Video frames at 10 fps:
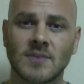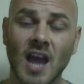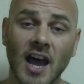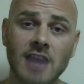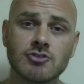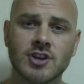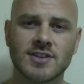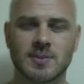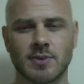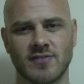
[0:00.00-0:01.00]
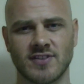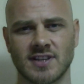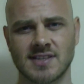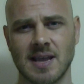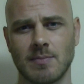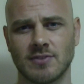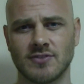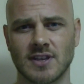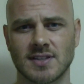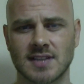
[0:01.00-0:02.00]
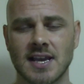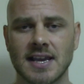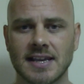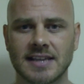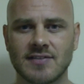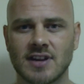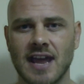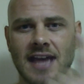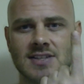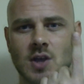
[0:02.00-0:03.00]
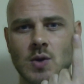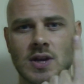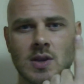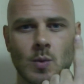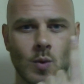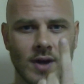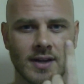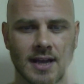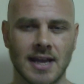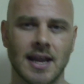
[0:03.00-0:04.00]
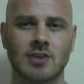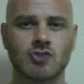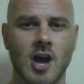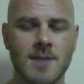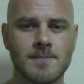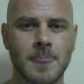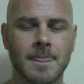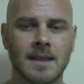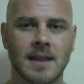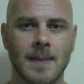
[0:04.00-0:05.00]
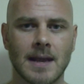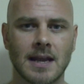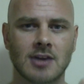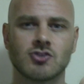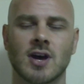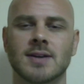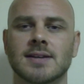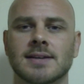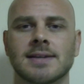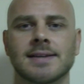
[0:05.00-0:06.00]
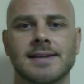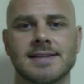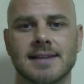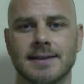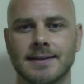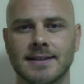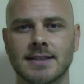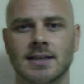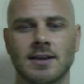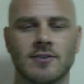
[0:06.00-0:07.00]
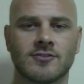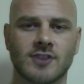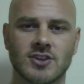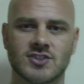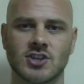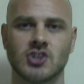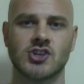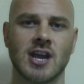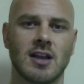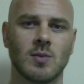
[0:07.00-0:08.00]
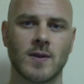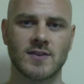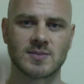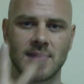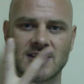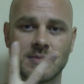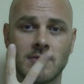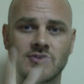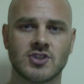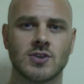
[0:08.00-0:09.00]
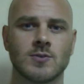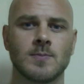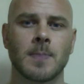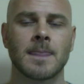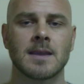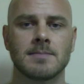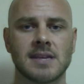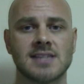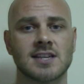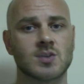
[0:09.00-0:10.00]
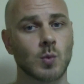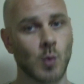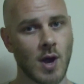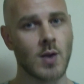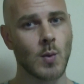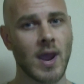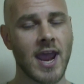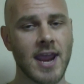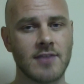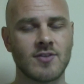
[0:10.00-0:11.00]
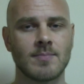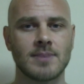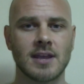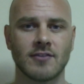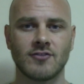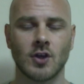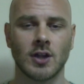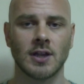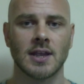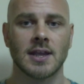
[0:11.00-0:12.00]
Hydrogen is a perfect example of this. Given it has only 1 electron, and that electron is in the first shell, where there's a maximum of 2, means it's 1 away from being full,